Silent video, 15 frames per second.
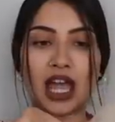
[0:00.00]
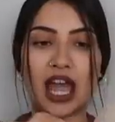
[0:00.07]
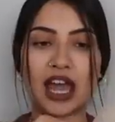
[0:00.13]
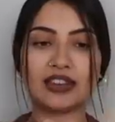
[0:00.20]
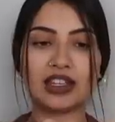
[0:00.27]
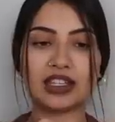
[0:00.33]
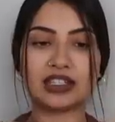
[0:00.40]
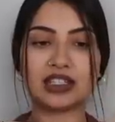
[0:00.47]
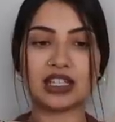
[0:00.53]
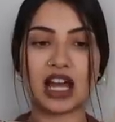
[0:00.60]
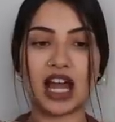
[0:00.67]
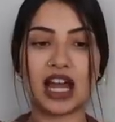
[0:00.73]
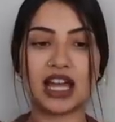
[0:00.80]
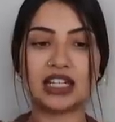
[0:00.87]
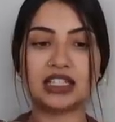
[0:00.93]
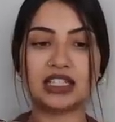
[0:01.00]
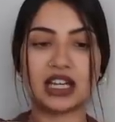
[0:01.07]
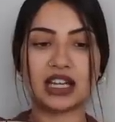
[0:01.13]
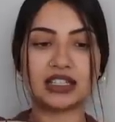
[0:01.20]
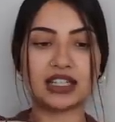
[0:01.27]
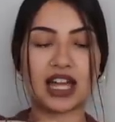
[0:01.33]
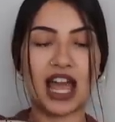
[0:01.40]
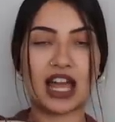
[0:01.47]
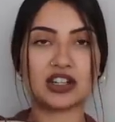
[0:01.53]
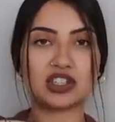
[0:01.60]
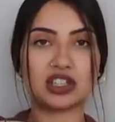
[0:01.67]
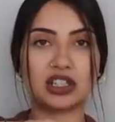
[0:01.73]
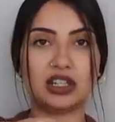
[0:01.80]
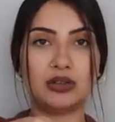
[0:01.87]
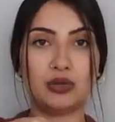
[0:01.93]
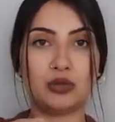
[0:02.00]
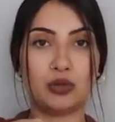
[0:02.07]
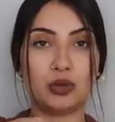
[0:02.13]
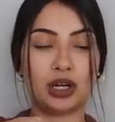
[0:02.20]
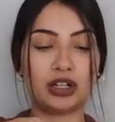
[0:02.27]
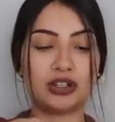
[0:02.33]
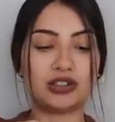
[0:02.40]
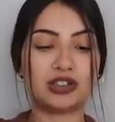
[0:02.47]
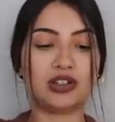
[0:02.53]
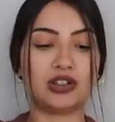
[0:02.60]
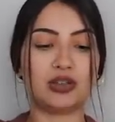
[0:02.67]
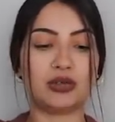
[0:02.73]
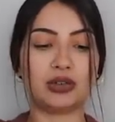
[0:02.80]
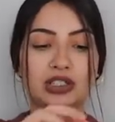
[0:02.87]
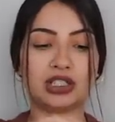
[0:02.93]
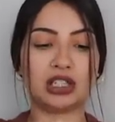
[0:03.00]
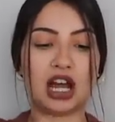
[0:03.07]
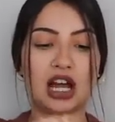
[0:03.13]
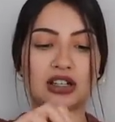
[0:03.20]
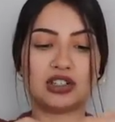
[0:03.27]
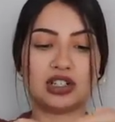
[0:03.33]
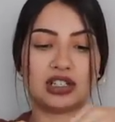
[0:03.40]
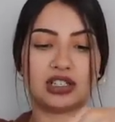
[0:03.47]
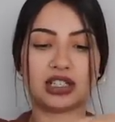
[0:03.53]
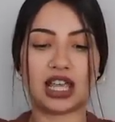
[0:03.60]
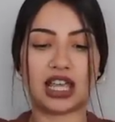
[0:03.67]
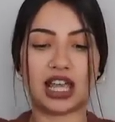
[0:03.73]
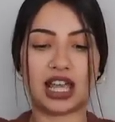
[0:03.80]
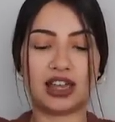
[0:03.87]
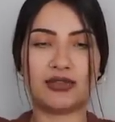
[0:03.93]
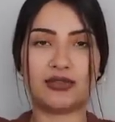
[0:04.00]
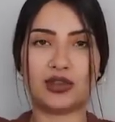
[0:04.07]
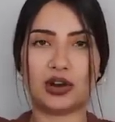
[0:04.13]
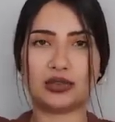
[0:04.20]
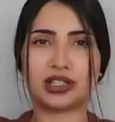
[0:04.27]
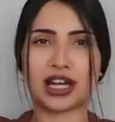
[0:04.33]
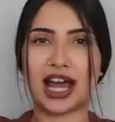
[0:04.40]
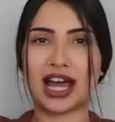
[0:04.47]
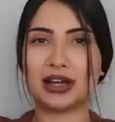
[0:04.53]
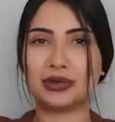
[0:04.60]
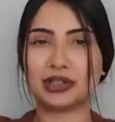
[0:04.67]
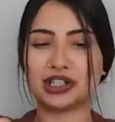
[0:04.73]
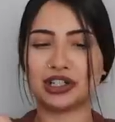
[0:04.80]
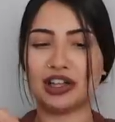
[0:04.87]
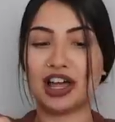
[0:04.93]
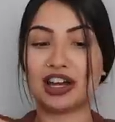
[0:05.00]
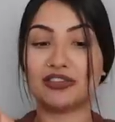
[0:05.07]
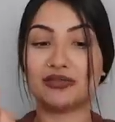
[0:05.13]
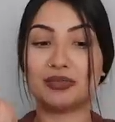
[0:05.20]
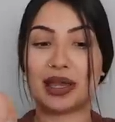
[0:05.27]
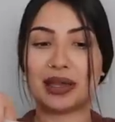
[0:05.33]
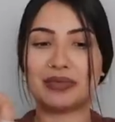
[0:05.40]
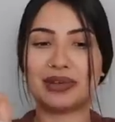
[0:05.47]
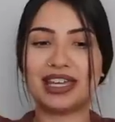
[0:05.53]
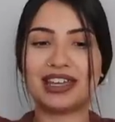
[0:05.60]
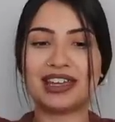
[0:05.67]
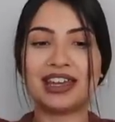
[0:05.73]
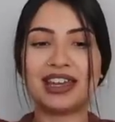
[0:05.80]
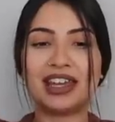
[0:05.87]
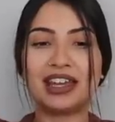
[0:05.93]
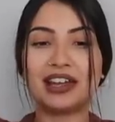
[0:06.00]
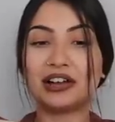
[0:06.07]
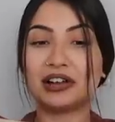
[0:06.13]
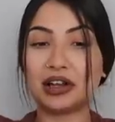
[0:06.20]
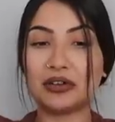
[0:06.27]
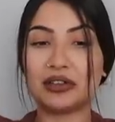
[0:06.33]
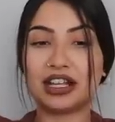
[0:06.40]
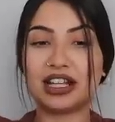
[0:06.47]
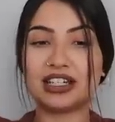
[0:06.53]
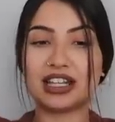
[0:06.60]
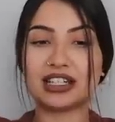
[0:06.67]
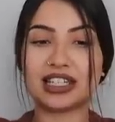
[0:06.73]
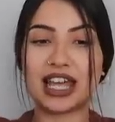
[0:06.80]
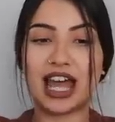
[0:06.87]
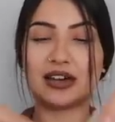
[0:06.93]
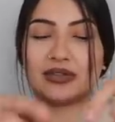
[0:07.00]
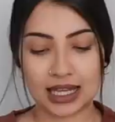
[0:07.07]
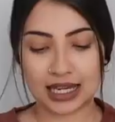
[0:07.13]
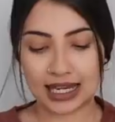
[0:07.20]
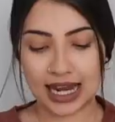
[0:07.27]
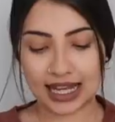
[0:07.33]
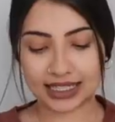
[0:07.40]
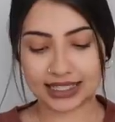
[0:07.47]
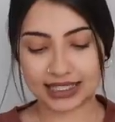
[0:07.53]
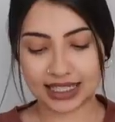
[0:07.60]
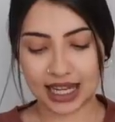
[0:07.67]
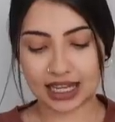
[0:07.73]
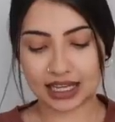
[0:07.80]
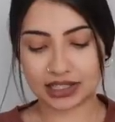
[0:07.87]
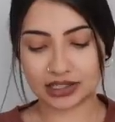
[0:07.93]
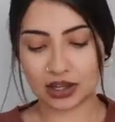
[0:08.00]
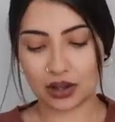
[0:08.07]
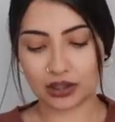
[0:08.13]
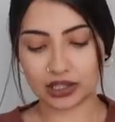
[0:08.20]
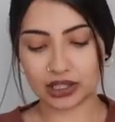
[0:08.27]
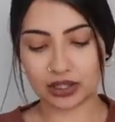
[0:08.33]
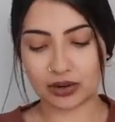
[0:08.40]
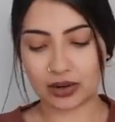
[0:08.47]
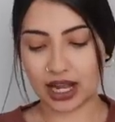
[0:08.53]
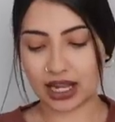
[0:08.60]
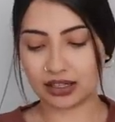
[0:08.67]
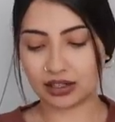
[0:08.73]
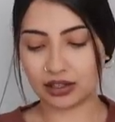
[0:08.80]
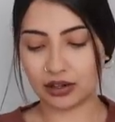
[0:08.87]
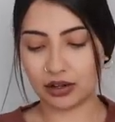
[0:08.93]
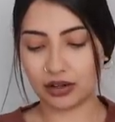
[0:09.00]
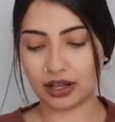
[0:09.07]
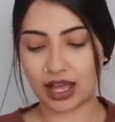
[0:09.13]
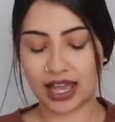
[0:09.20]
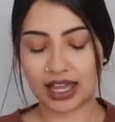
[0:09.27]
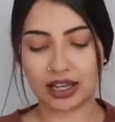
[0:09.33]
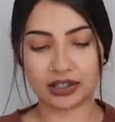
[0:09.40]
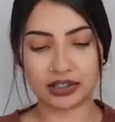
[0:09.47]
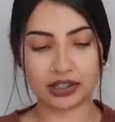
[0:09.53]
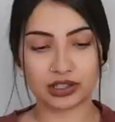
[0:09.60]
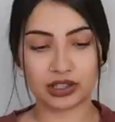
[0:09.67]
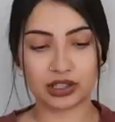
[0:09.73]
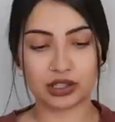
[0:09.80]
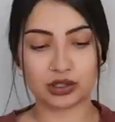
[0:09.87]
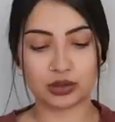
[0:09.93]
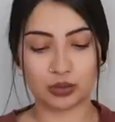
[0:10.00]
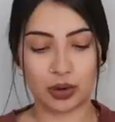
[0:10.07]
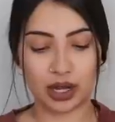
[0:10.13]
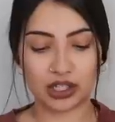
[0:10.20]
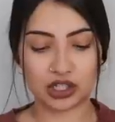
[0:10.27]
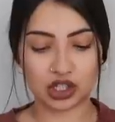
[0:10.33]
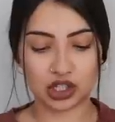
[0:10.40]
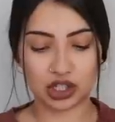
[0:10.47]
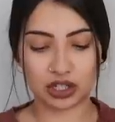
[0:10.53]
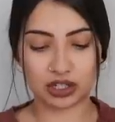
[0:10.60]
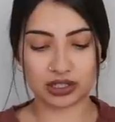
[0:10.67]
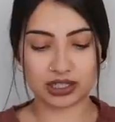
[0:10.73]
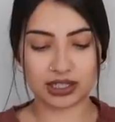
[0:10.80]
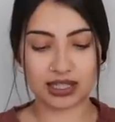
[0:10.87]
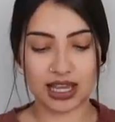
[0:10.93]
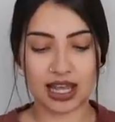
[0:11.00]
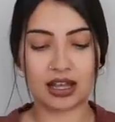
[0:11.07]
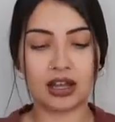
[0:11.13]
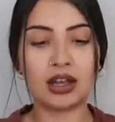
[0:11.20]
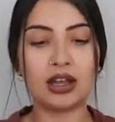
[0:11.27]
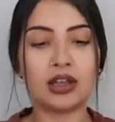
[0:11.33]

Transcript: And this tie does actually work too. It's not just like a faux tie, which a lot of baby clothing does have. Next set is also a little like sweatshirt set.